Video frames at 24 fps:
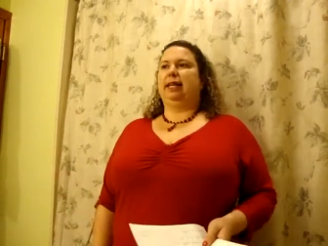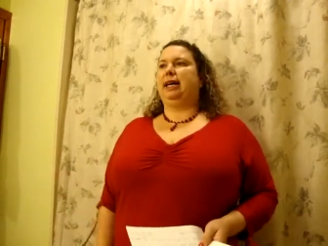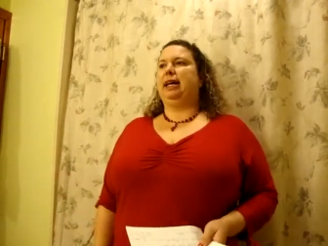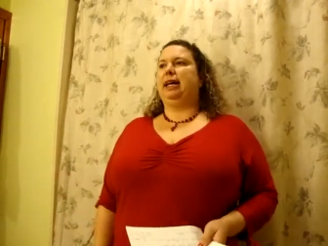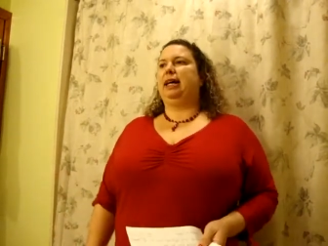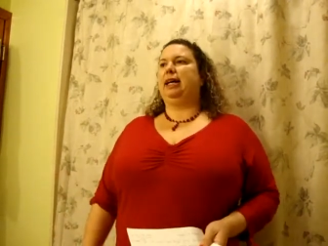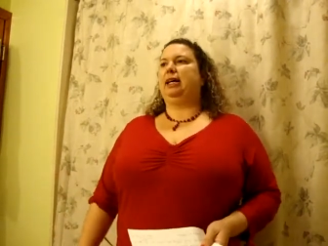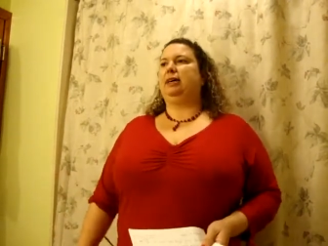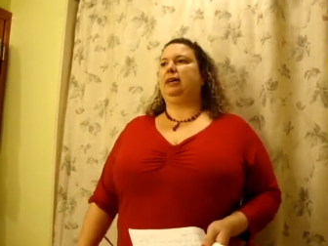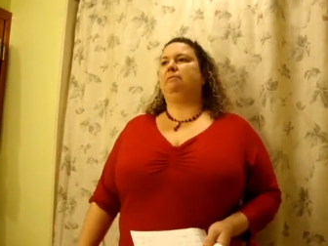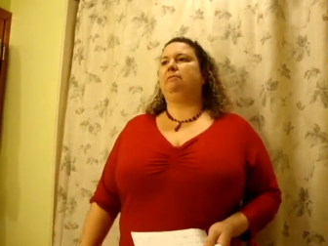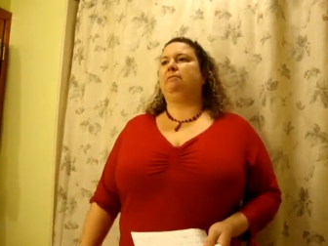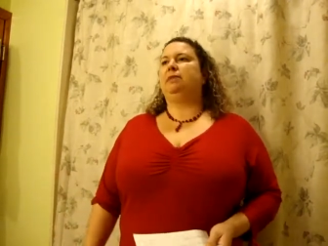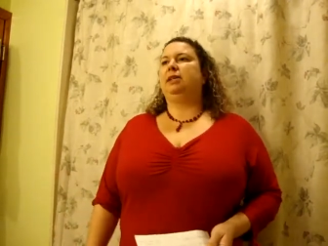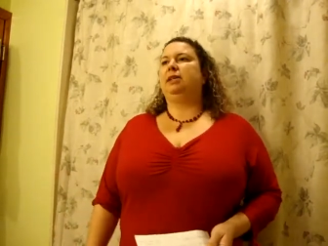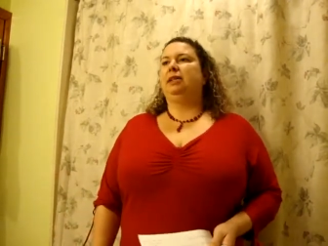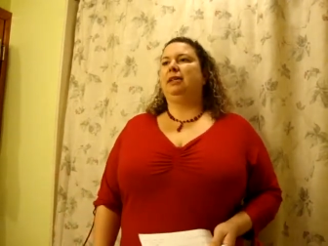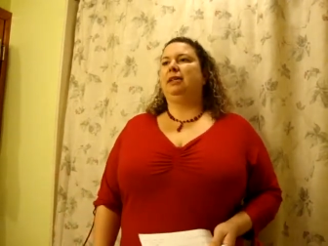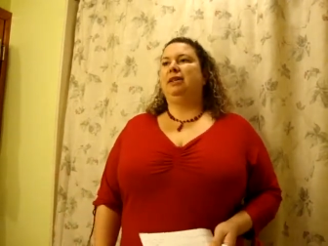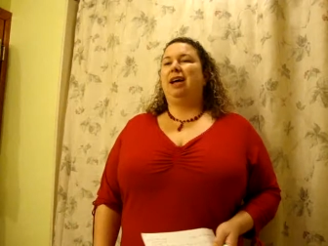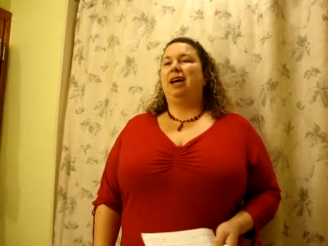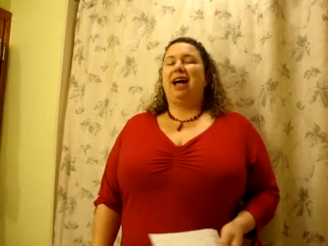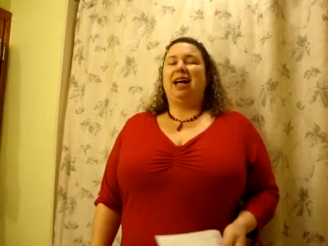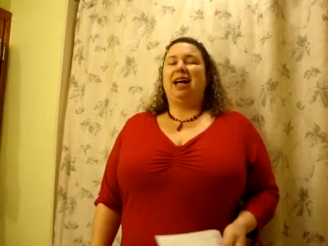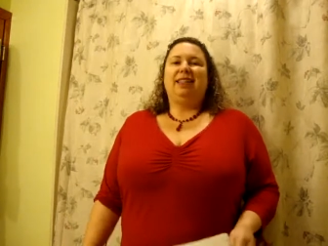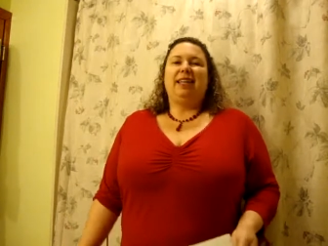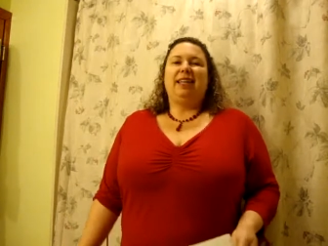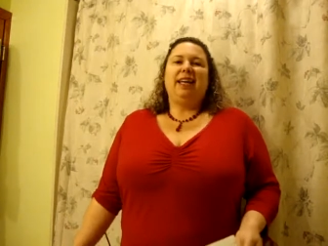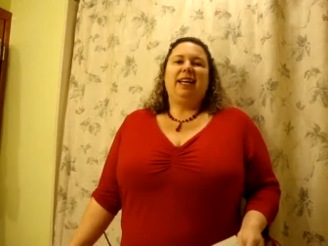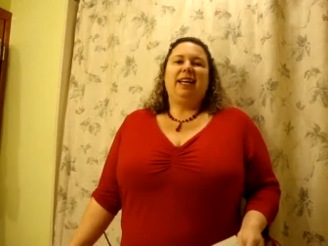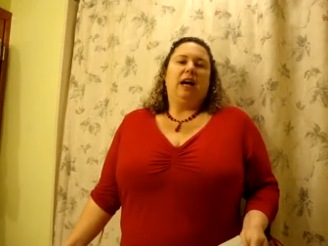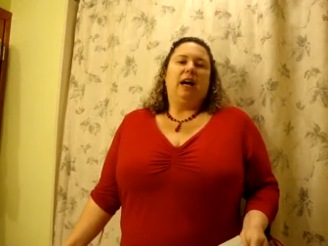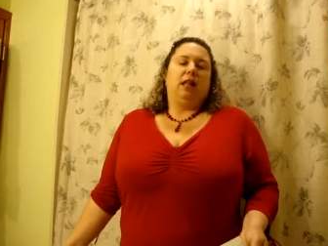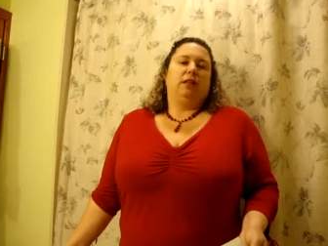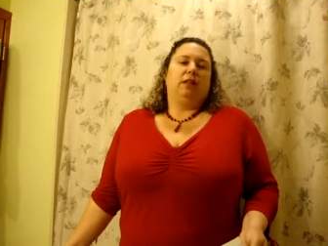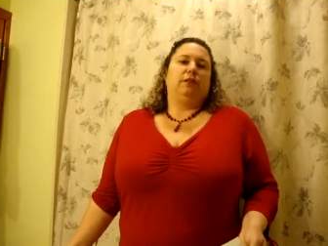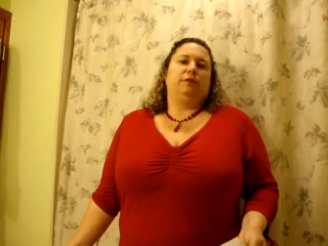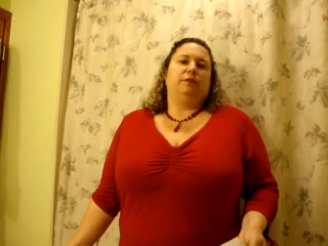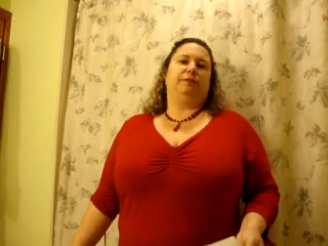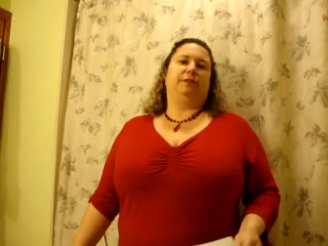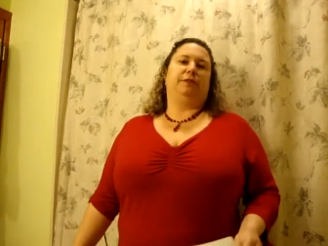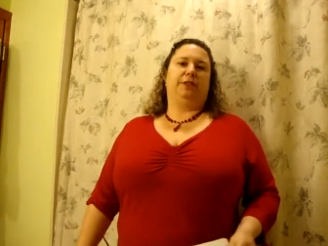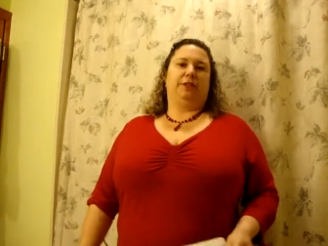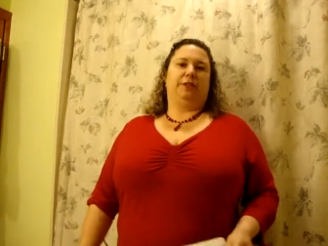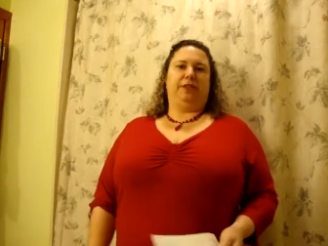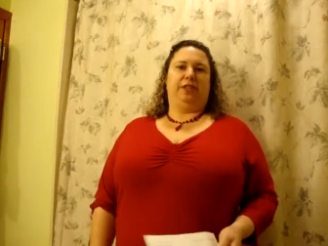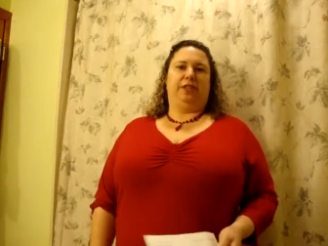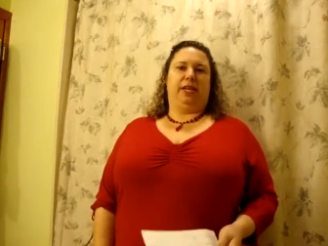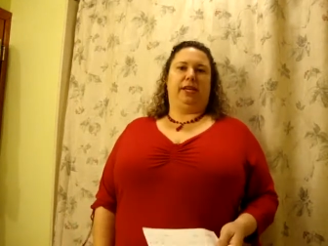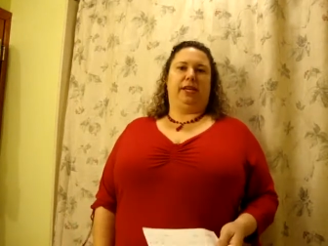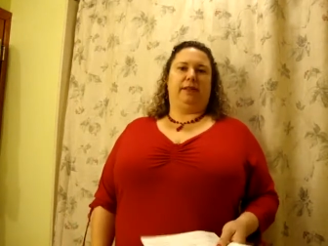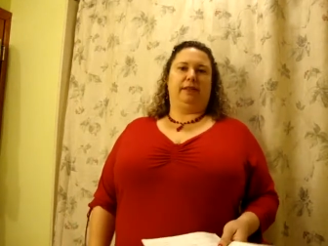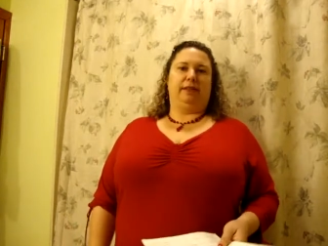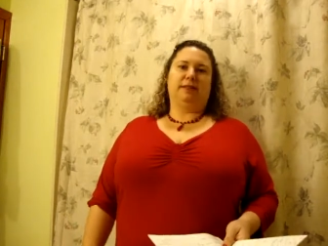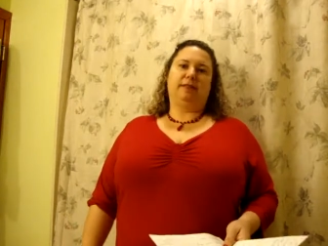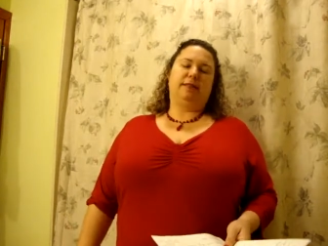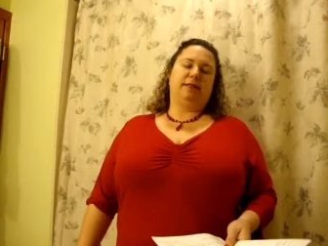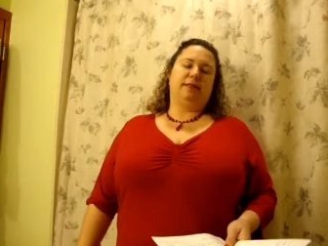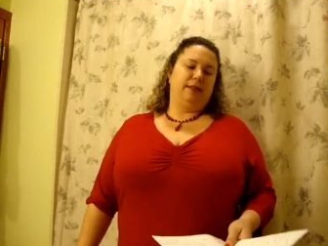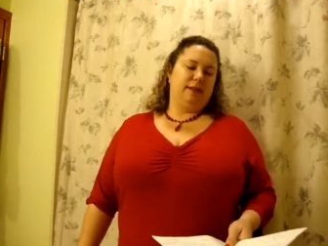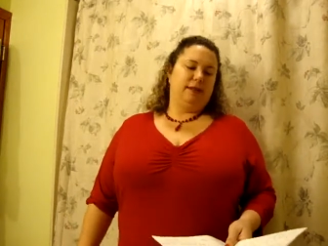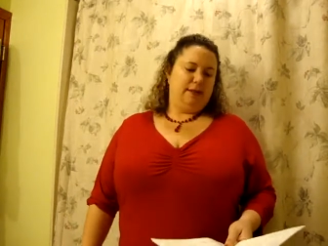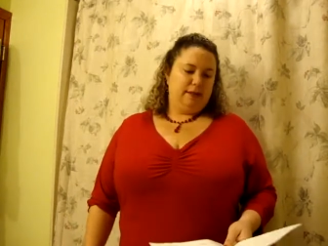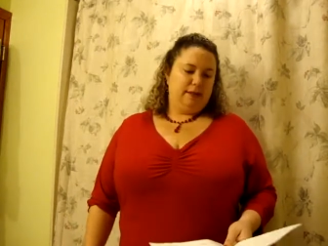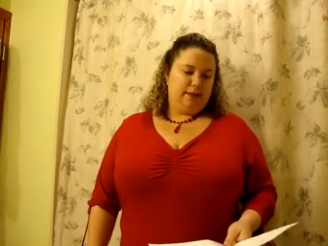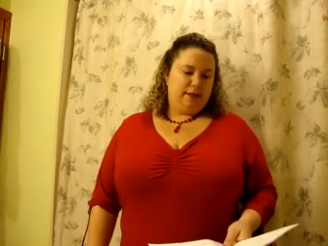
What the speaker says: I like colorful things,